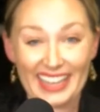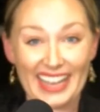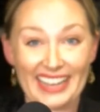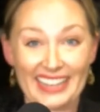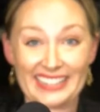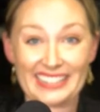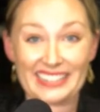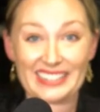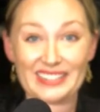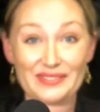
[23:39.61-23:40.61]

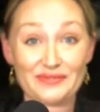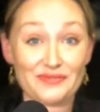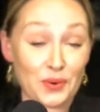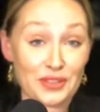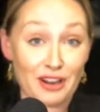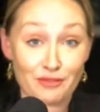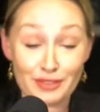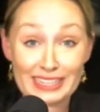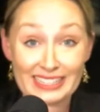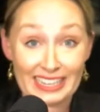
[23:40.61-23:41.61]
And for that
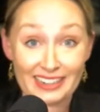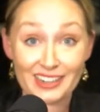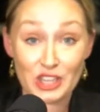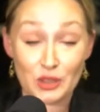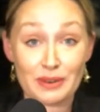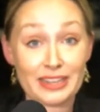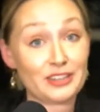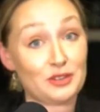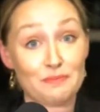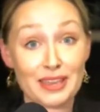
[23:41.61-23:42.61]
reason, you need
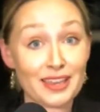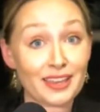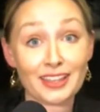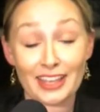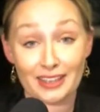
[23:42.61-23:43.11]
to be